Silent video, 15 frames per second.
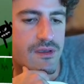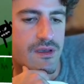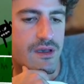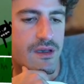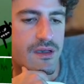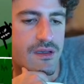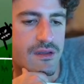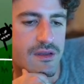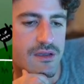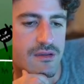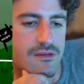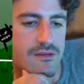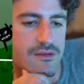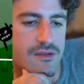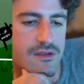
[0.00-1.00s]

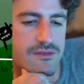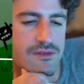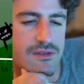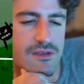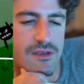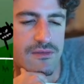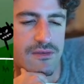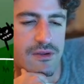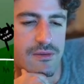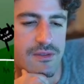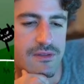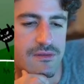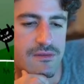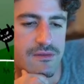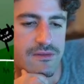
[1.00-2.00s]
No. I've heard about
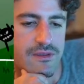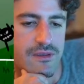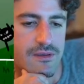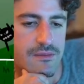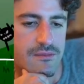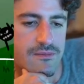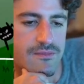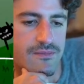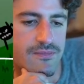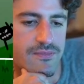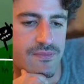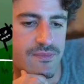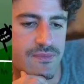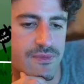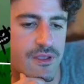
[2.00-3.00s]
the Doors game.
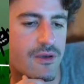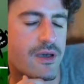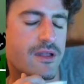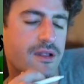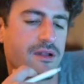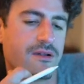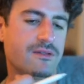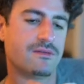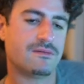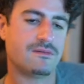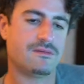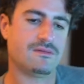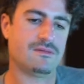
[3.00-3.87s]
No, I don't.